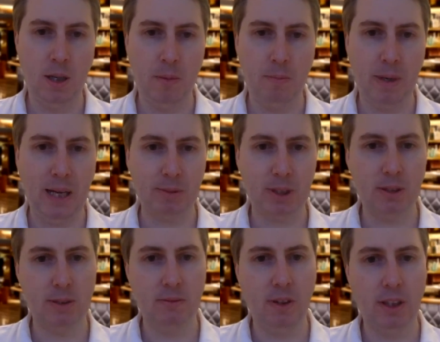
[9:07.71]
Perhaps do
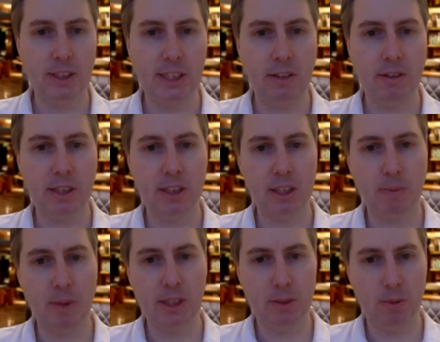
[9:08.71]
some volunteering in the
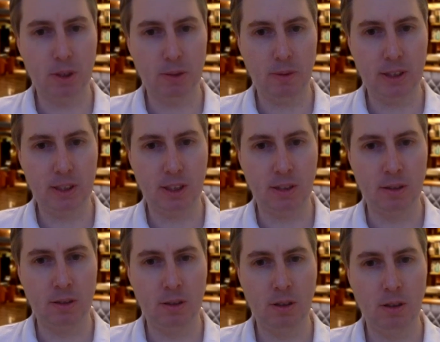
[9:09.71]
space you want to enter,
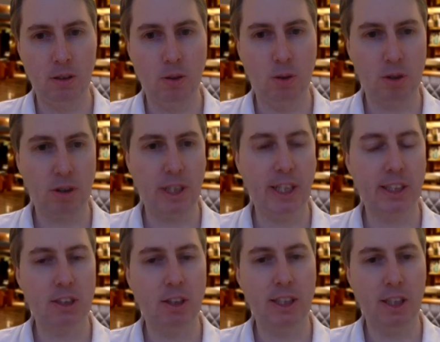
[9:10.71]
or create a
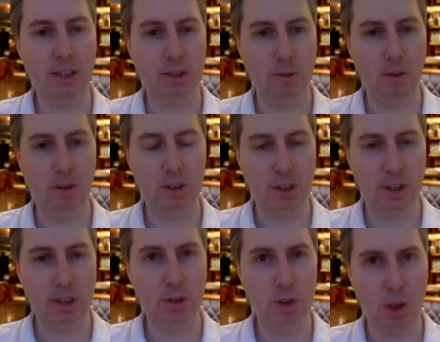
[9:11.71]
side hustle alongside
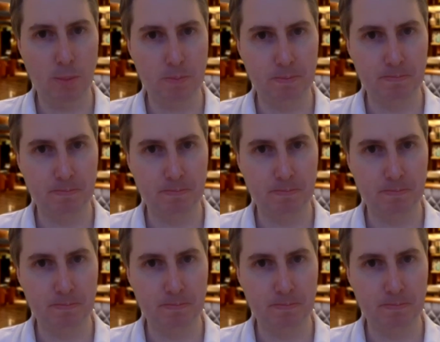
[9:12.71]
your job.